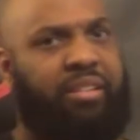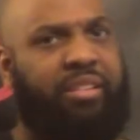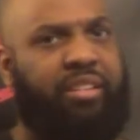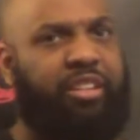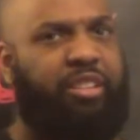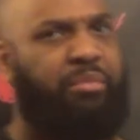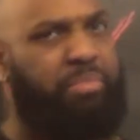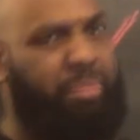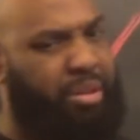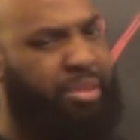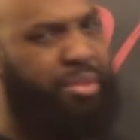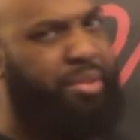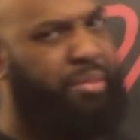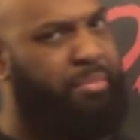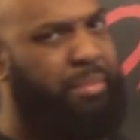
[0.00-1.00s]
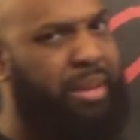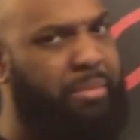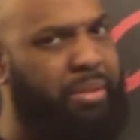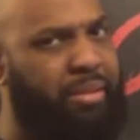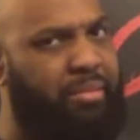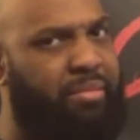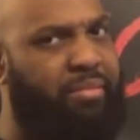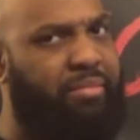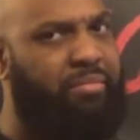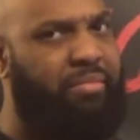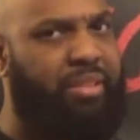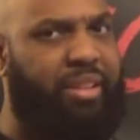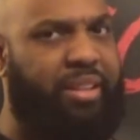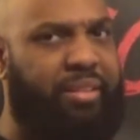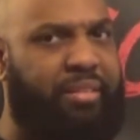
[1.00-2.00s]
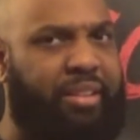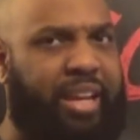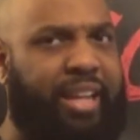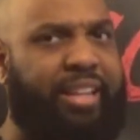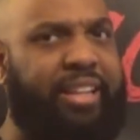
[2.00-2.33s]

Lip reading: younger brother, maybe. I